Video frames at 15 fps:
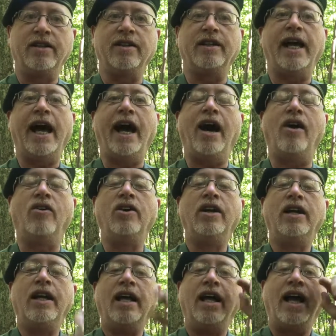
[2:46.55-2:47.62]
Now,
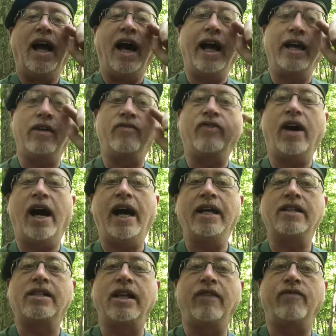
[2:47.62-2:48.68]
I
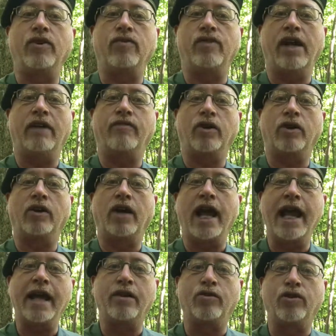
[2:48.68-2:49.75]
advise if you've never
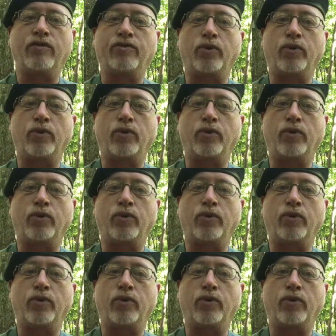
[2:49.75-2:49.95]
handled a